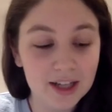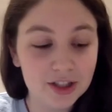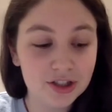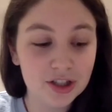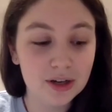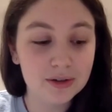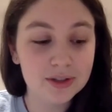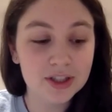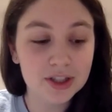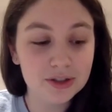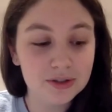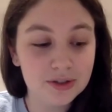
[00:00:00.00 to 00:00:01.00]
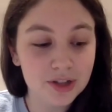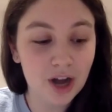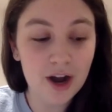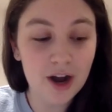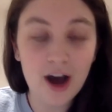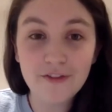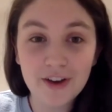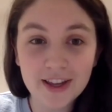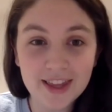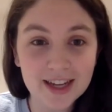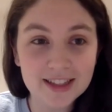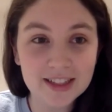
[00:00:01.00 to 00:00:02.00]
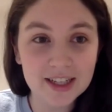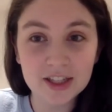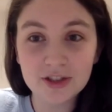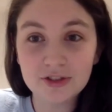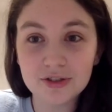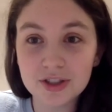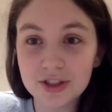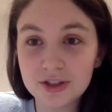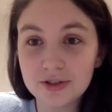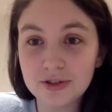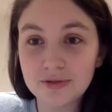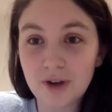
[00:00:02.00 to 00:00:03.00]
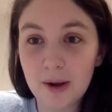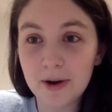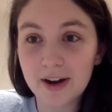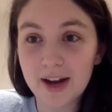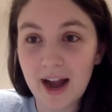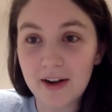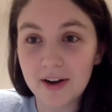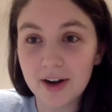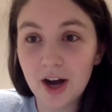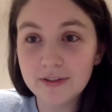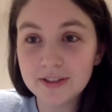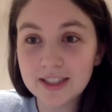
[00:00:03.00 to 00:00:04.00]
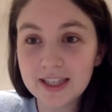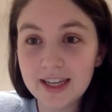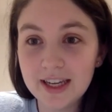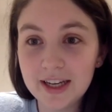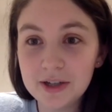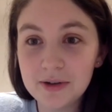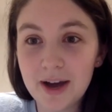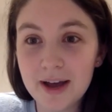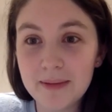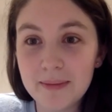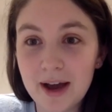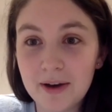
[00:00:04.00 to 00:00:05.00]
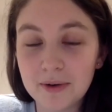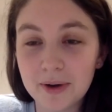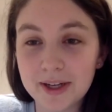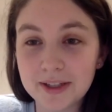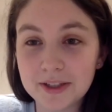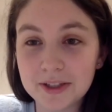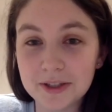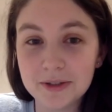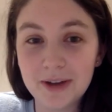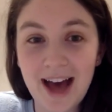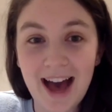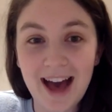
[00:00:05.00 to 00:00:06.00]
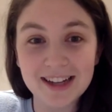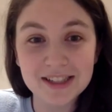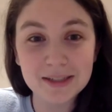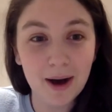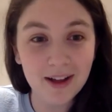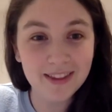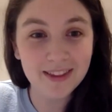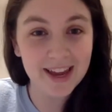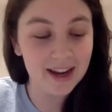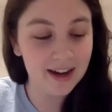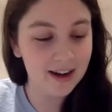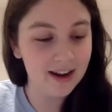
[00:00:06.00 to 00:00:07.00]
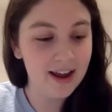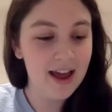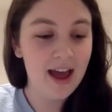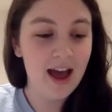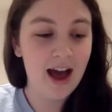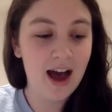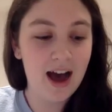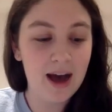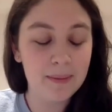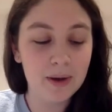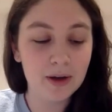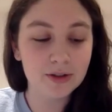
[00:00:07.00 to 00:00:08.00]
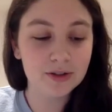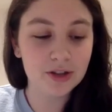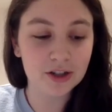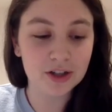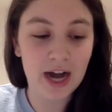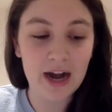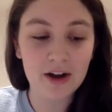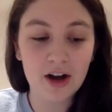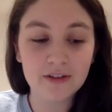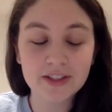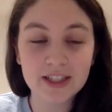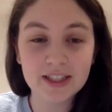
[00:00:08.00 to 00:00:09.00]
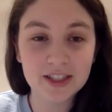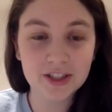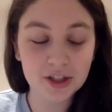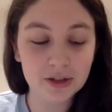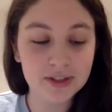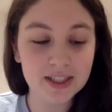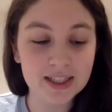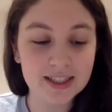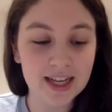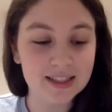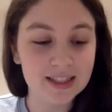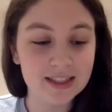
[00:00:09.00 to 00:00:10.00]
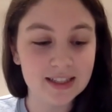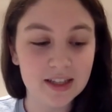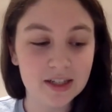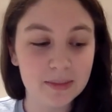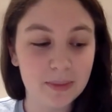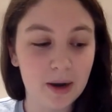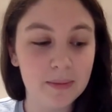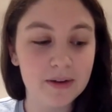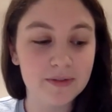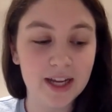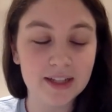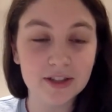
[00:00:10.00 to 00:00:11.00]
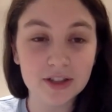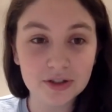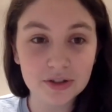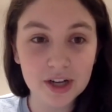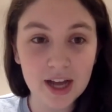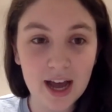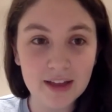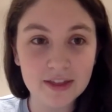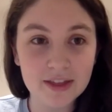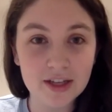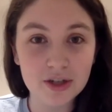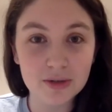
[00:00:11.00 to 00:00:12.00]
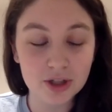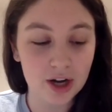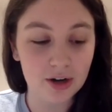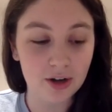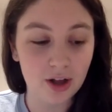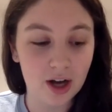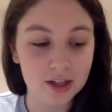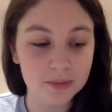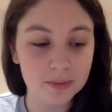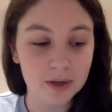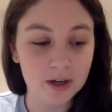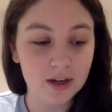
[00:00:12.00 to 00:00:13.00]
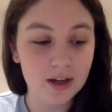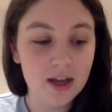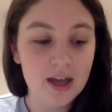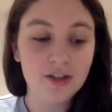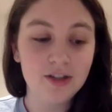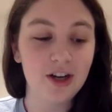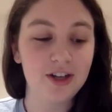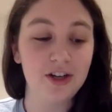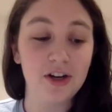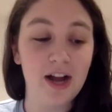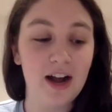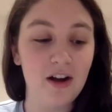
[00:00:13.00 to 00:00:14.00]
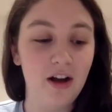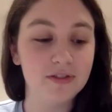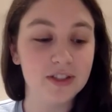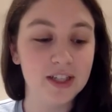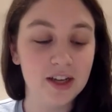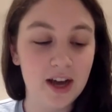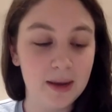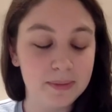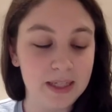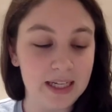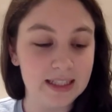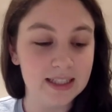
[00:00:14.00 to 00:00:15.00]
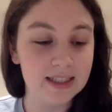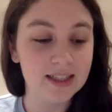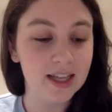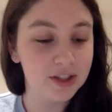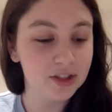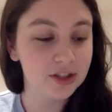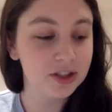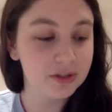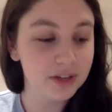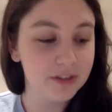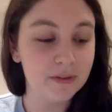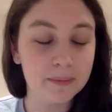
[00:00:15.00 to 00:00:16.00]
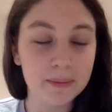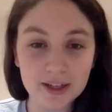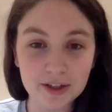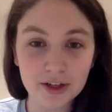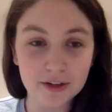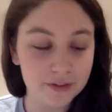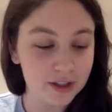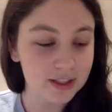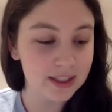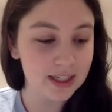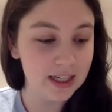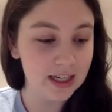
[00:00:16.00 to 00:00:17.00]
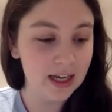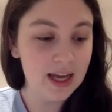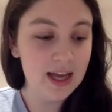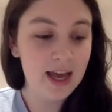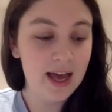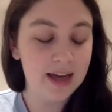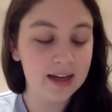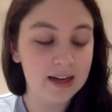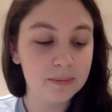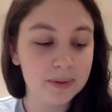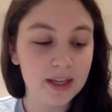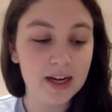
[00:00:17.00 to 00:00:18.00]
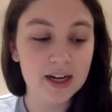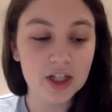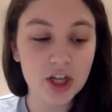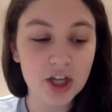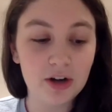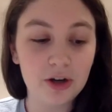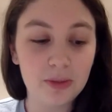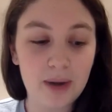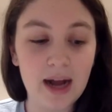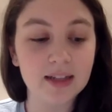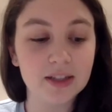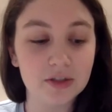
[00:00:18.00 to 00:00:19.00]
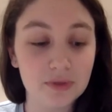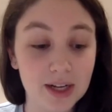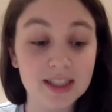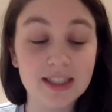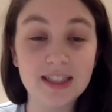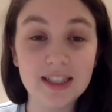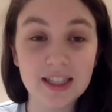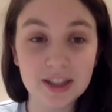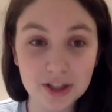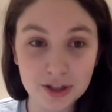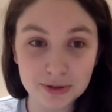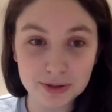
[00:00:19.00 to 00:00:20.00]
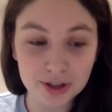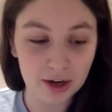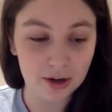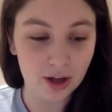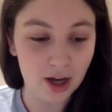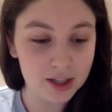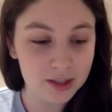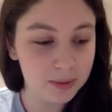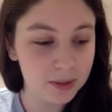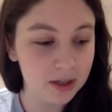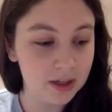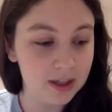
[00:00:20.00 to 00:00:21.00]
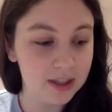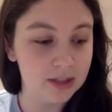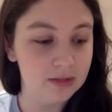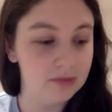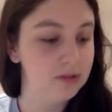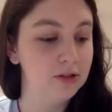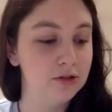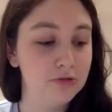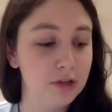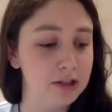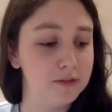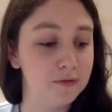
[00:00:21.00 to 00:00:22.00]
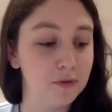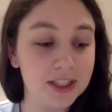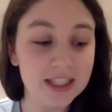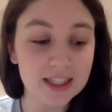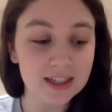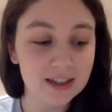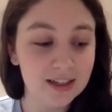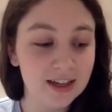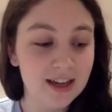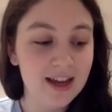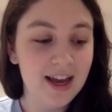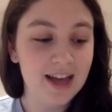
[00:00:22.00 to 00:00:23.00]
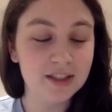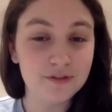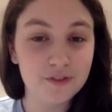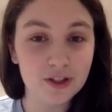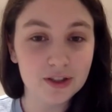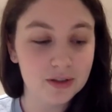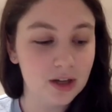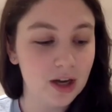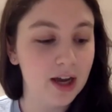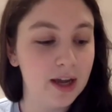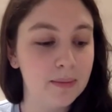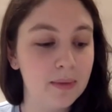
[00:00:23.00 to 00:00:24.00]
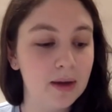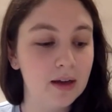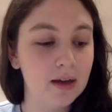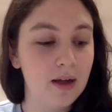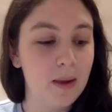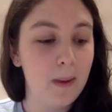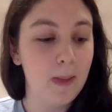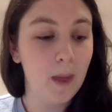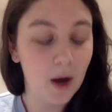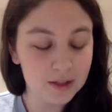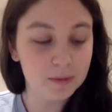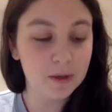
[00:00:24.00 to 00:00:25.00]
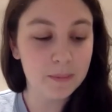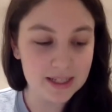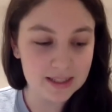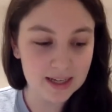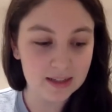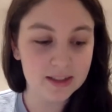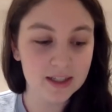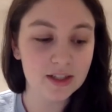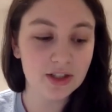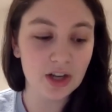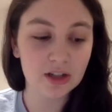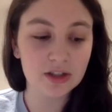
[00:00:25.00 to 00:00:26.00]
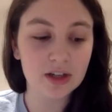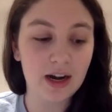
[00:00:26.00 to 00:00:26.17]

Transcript: So to start off, I'd like to introduce Robert Karanofsky, who I am now going to add a spotlight. Dr. Karanofsky is an associate dentist in the Department of Dentistry at the Jewish General Hospital. Dr. Karanofsky obtained his dental degree from McGill University and completed a general practice residency at the Jewish General Hospital in 2014. As a full-time hospital-based dentist, Dr.